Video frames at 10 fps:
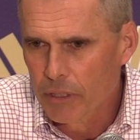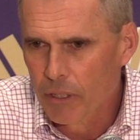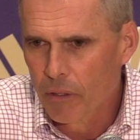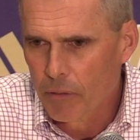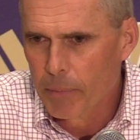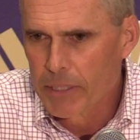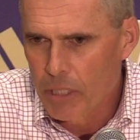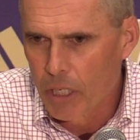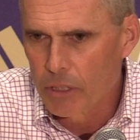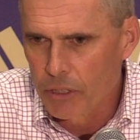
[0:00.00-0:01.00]
You know, everybody
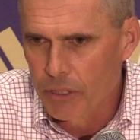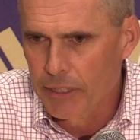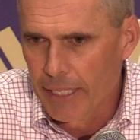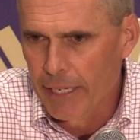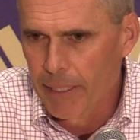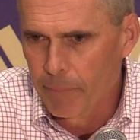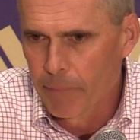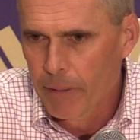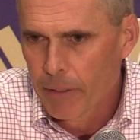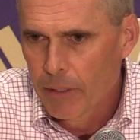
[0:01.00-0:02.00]
talks a good game
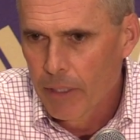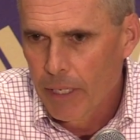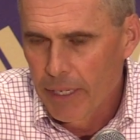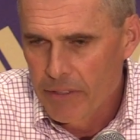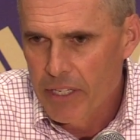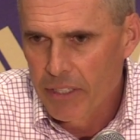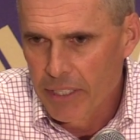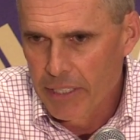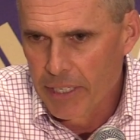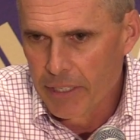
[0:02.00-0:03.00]
until
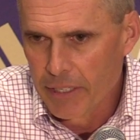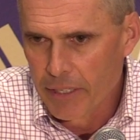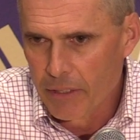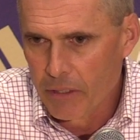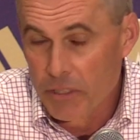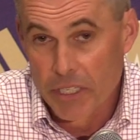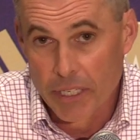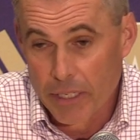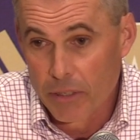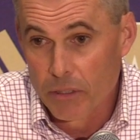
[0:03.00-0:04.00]
you get here, and you
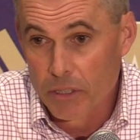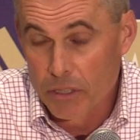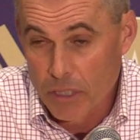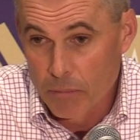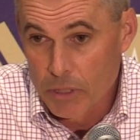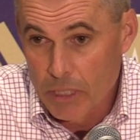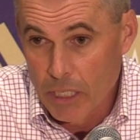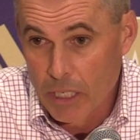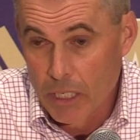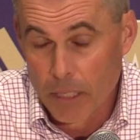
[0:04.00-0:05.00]
get here in the
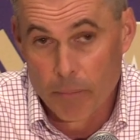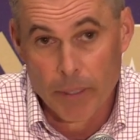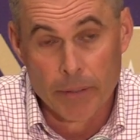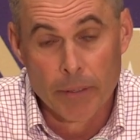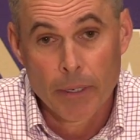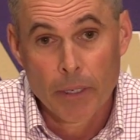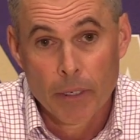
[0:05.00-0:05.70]
summertime, and